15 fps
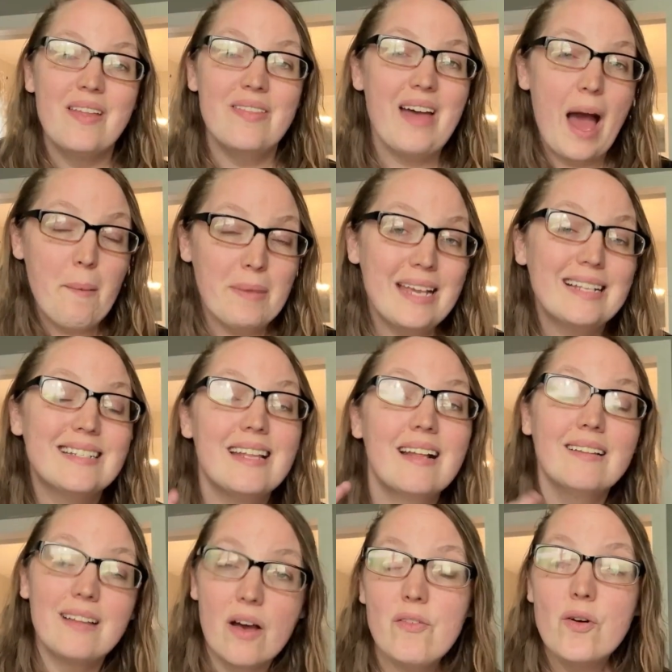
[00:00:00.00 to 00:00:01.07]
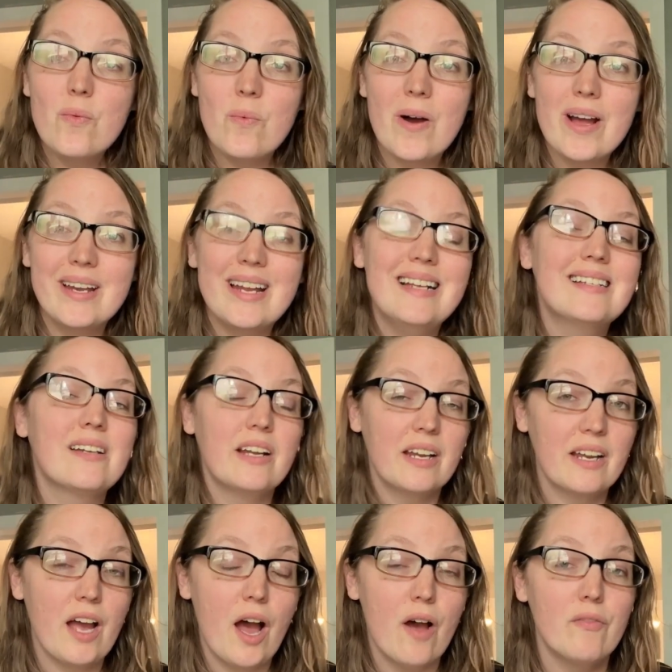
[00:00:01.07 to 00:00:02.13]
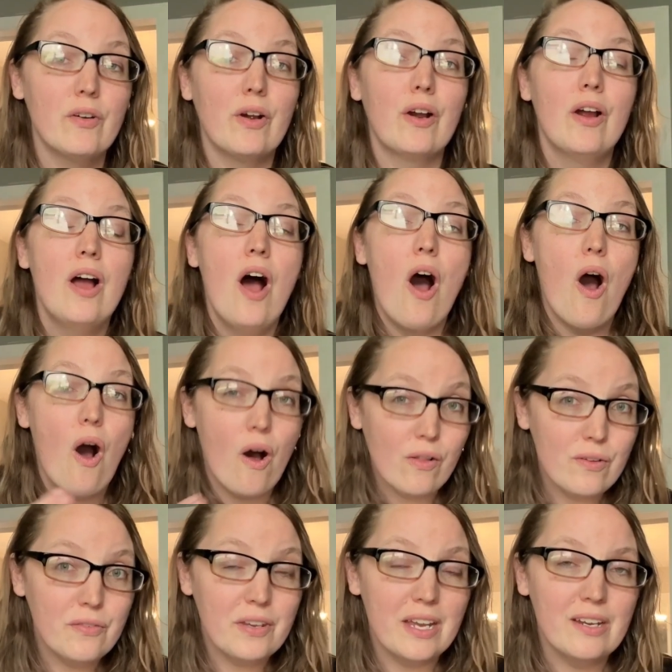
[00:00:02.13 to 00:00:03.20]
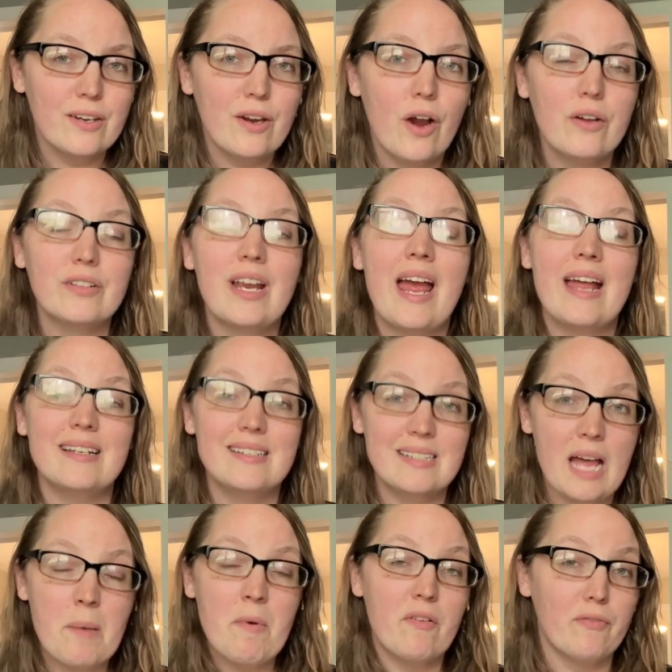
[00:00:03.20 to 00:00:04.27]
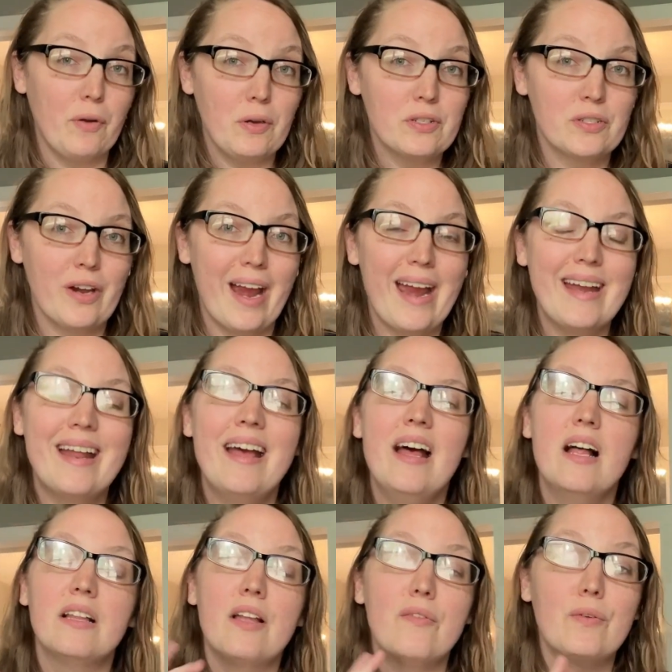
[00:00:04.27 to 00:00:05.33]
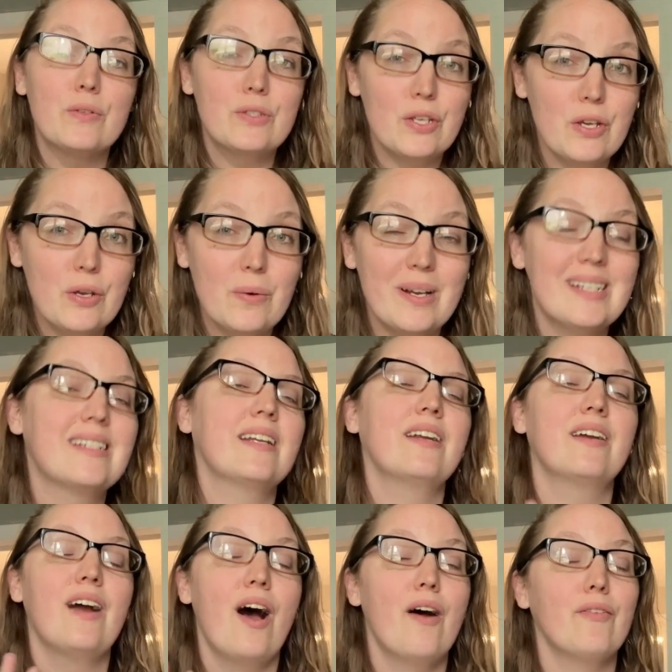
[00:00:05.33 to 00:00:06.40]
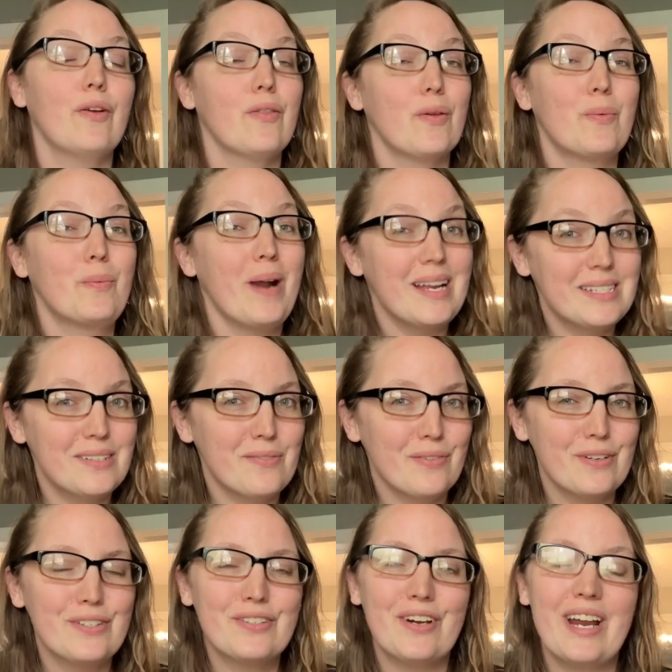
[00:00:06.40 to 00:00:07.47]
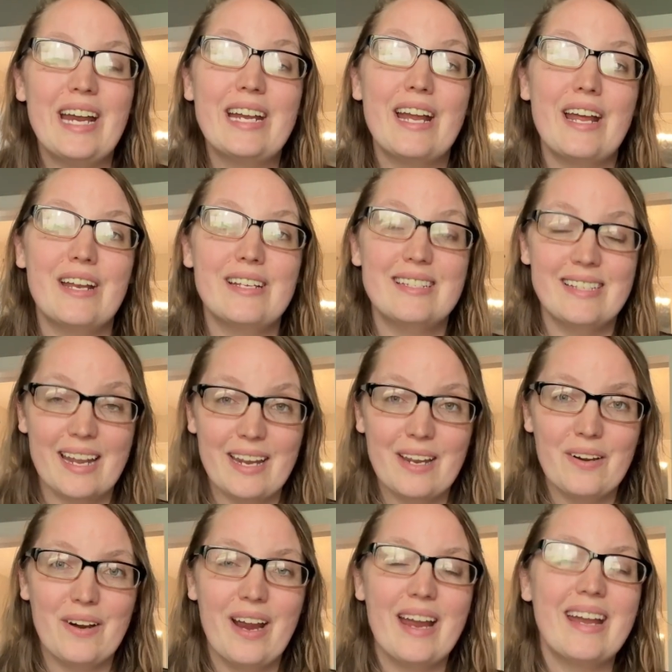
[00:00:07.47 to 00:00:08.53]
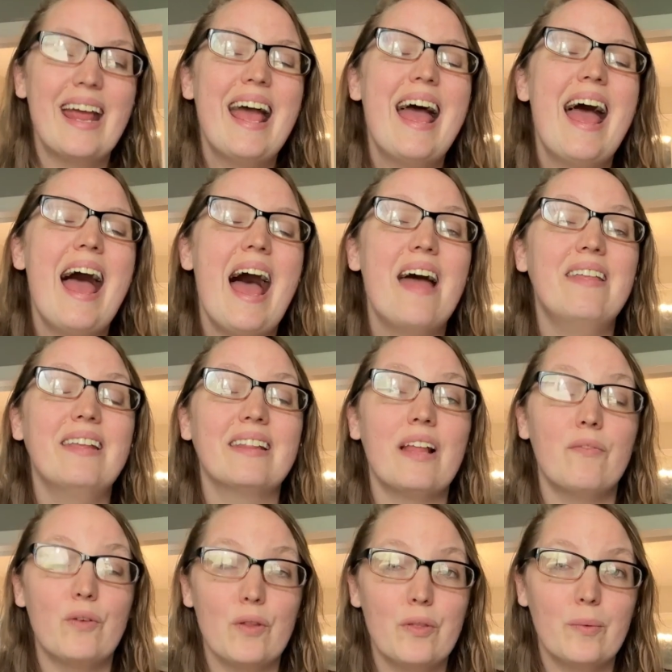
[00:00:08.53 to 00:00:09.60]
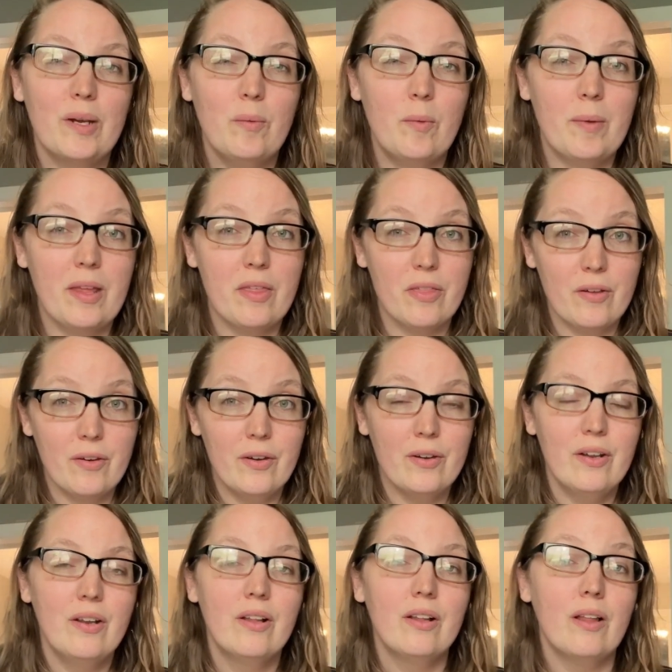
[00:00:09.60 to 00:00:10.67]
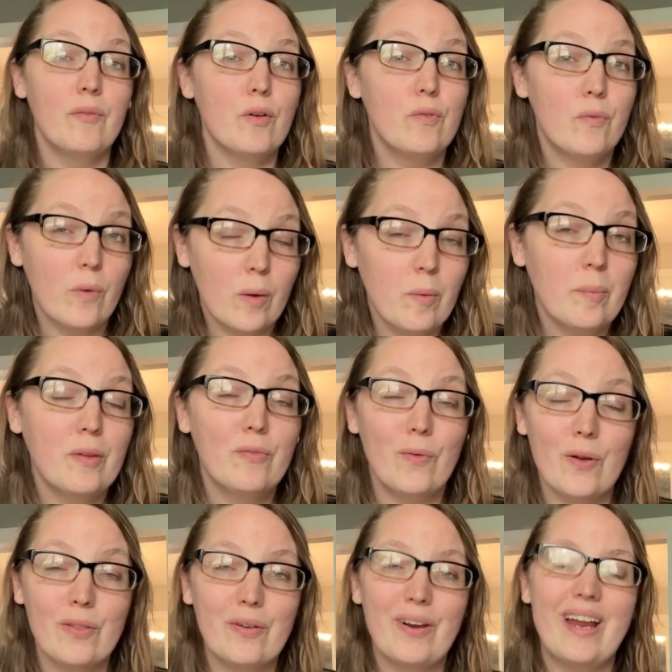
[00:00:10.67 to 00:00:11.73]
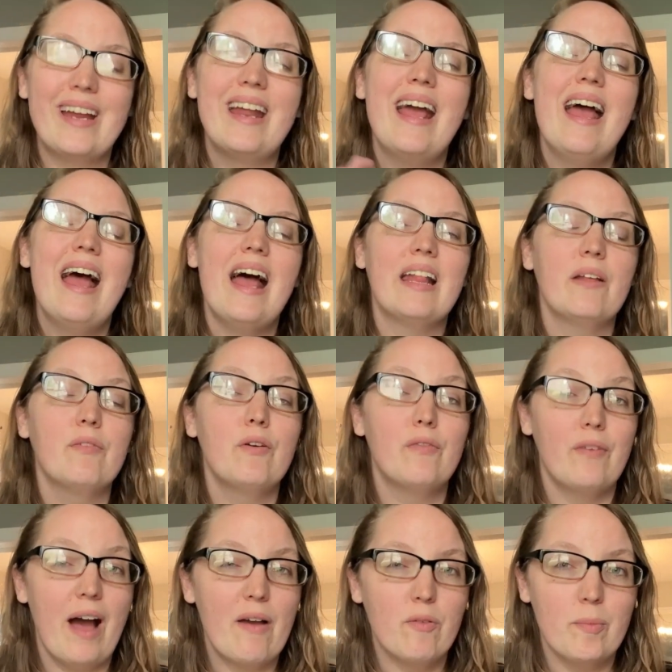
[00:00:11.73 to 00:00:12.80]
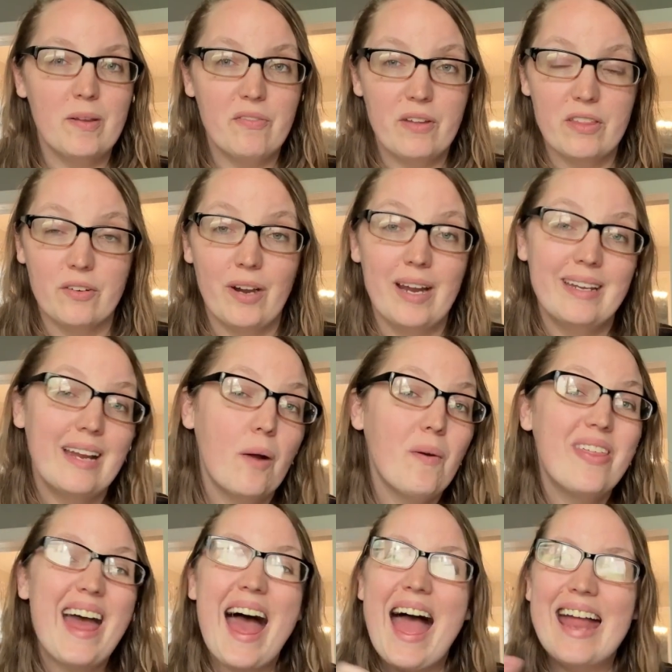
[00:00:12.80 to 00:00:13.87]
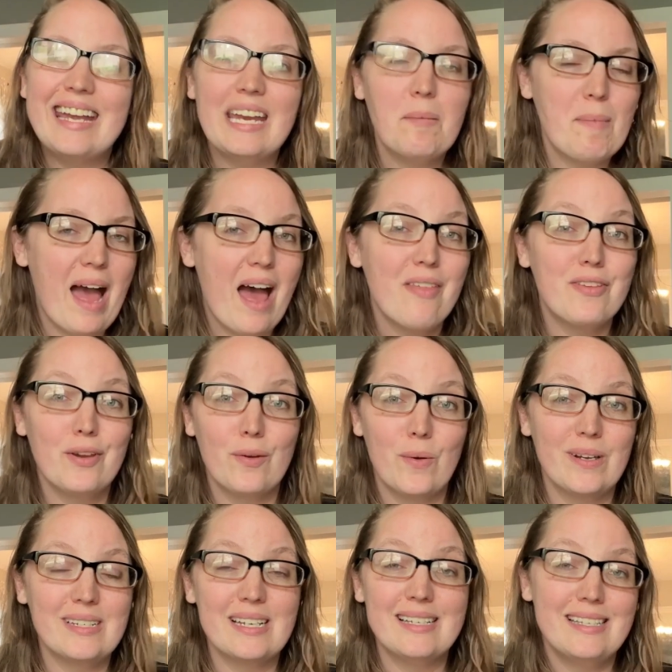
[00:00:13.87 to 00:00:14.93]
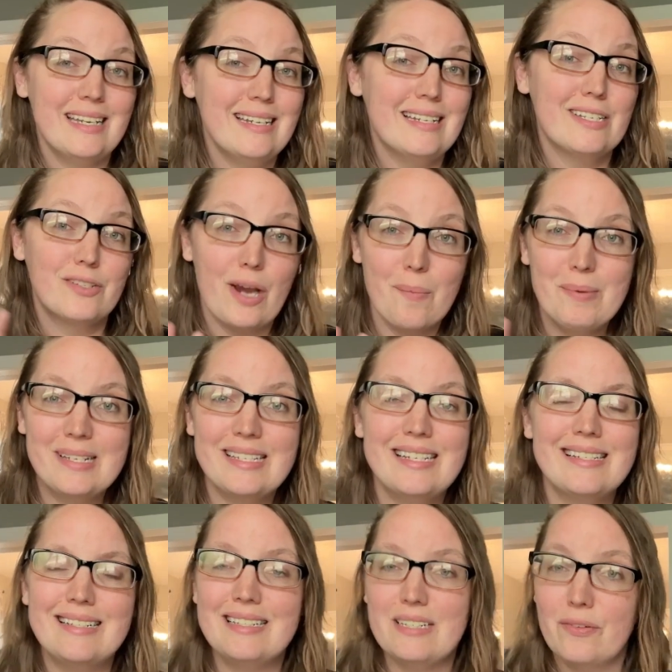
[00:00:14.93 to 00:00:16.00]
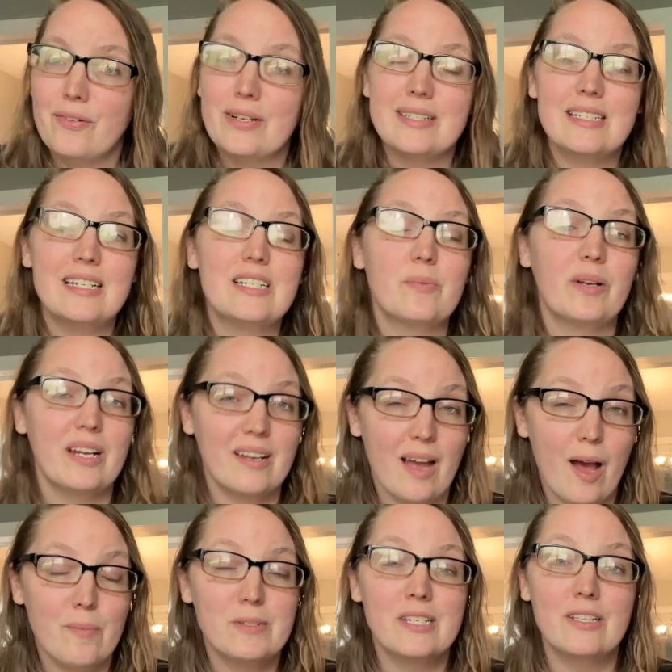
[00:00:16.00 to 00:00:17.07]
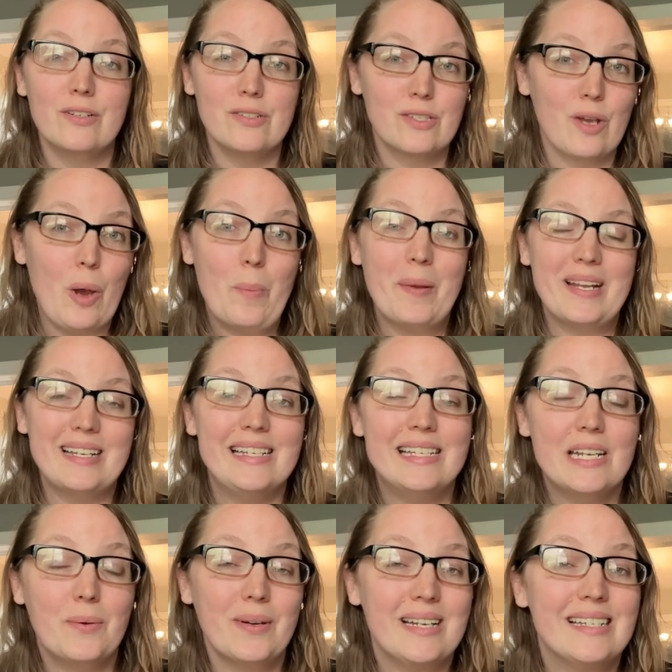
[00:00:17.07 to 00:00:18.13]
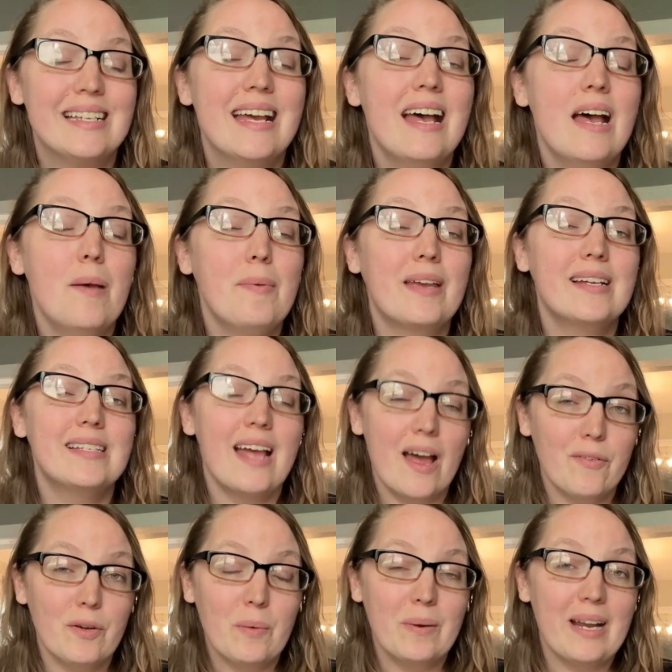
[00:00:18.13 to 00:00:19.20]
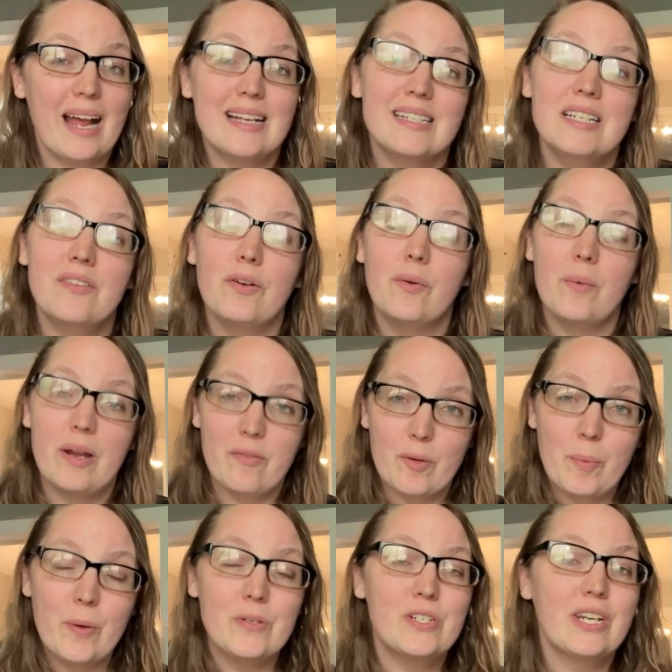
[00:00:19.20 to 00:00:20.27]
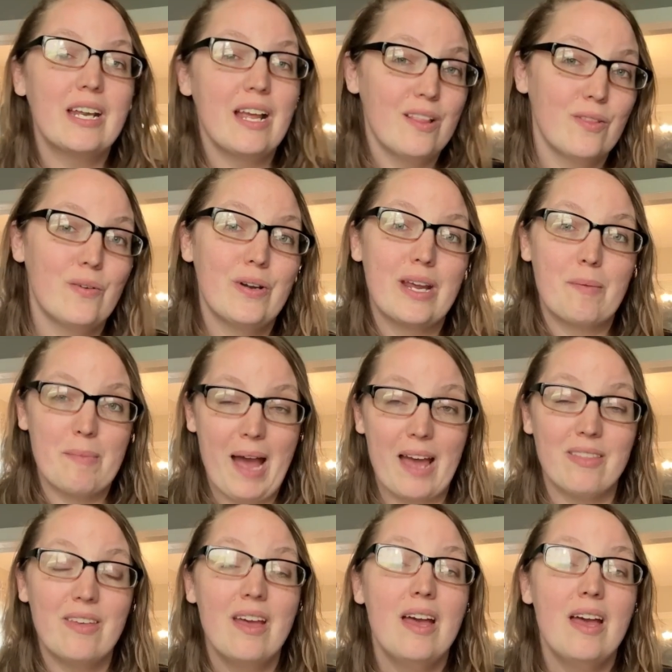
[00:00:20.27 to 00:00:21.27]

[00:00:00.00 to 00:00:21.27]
That means that level one is gonna cover all of kindergarten and some of first grade. Level two is gonna cover the rest of first grade and second grade, and then level three will be third, Level four will be fourth grade and level five will be fifth grade. Now with any math, you're going to see discrepancies and differences when it comes to their scope and sequence because everyone has a different way of approaching and learning math.